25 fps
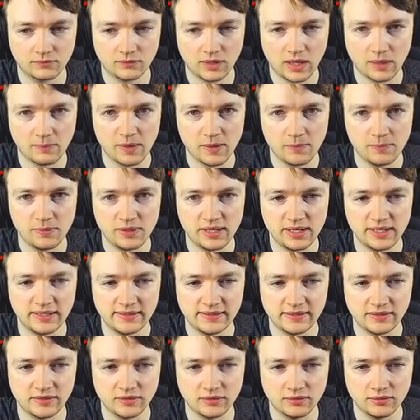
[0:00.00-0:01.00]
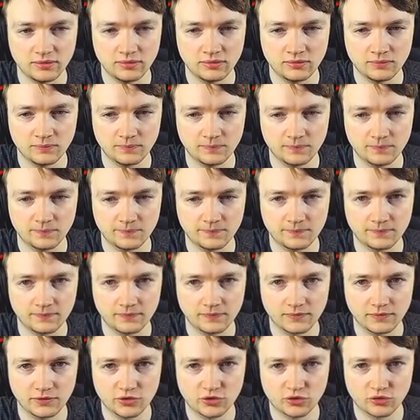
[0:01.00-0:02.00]
It might be nice to
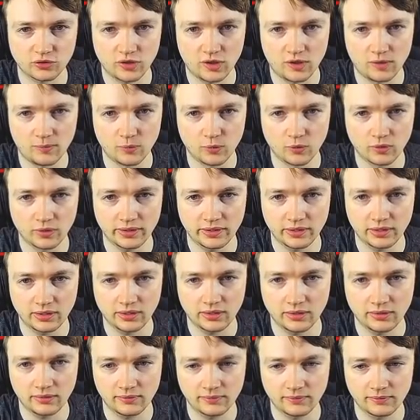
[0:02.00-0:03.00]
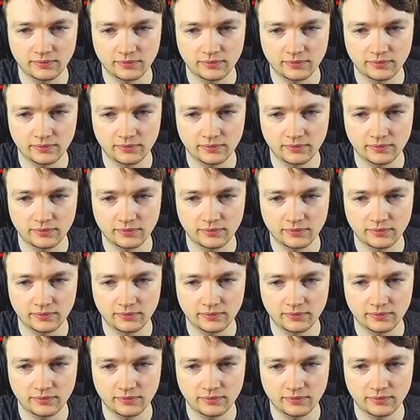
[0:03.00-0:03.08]
draw more here.